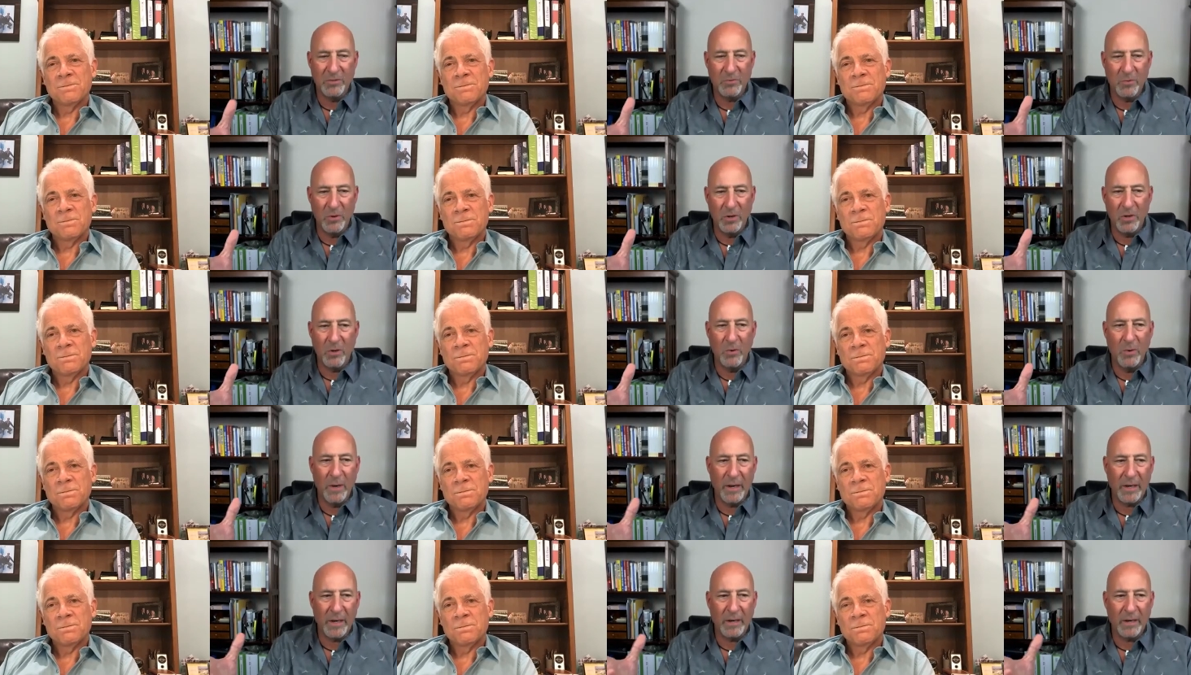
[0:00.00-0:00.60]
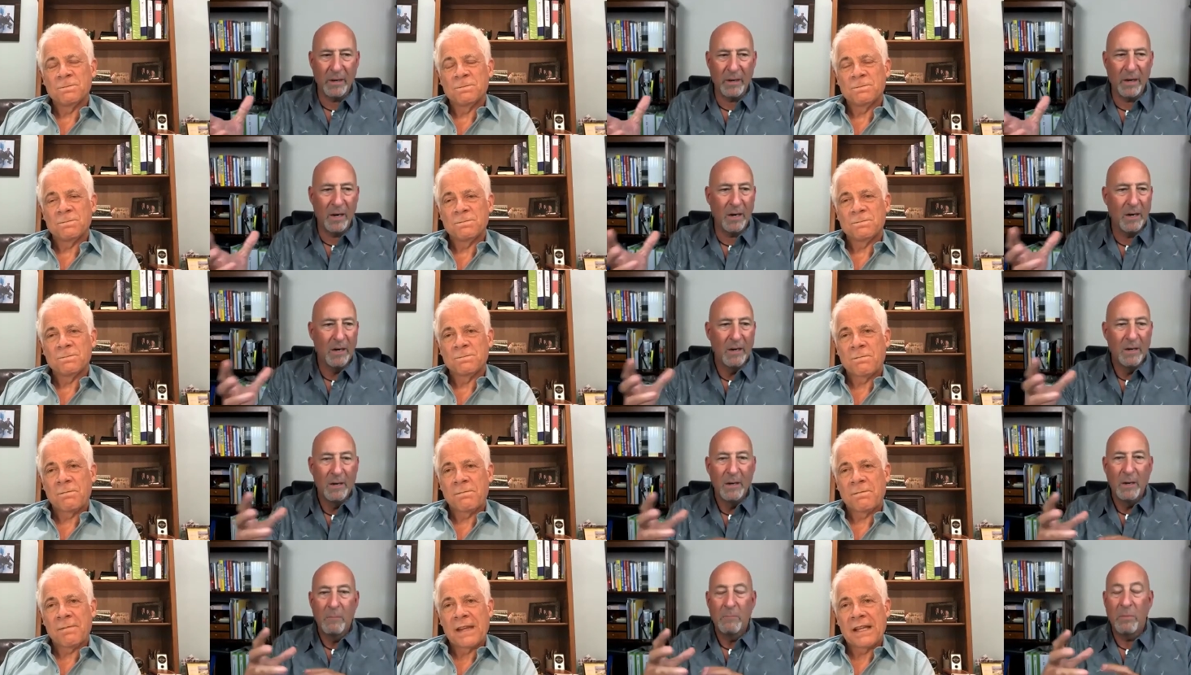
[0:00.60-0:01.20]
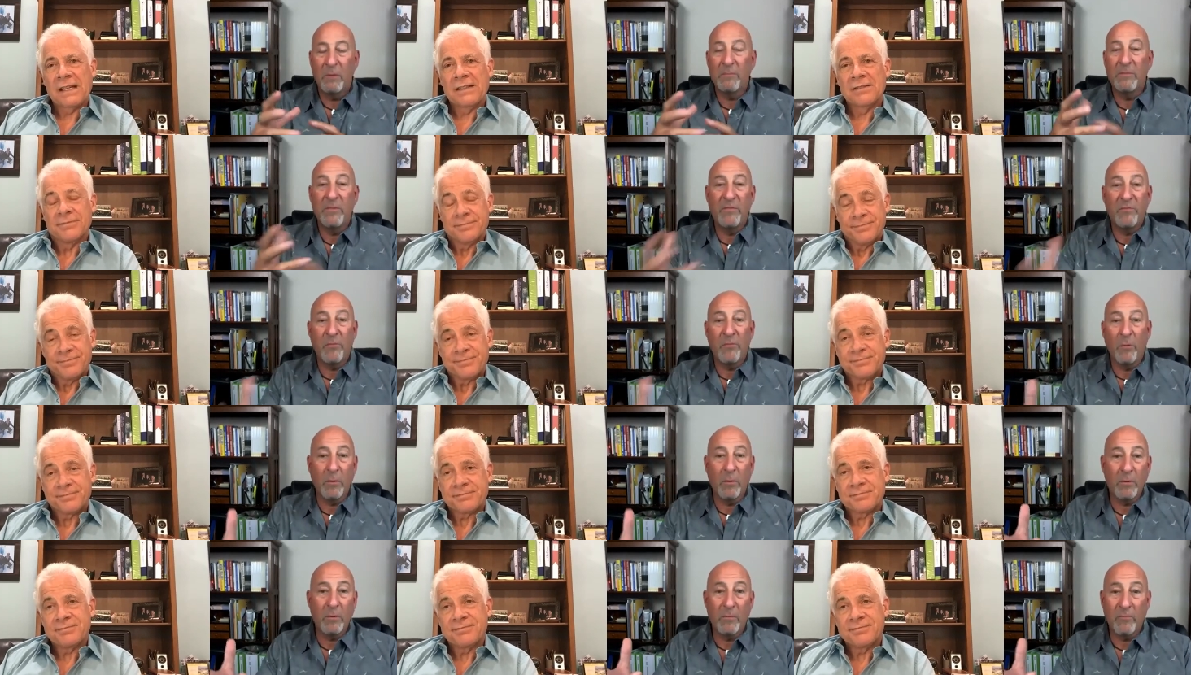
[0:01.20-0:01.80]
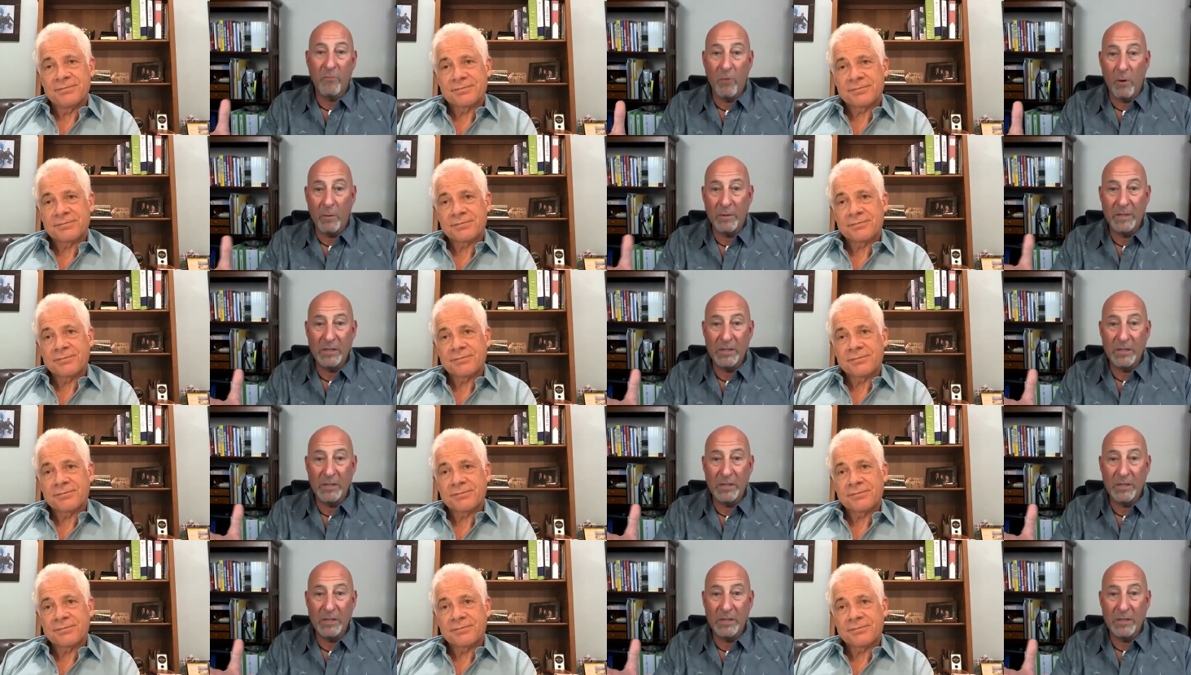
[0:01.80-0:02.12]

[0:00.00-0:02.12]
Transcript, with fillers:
Speaker 1: real quick. Uh, but before before we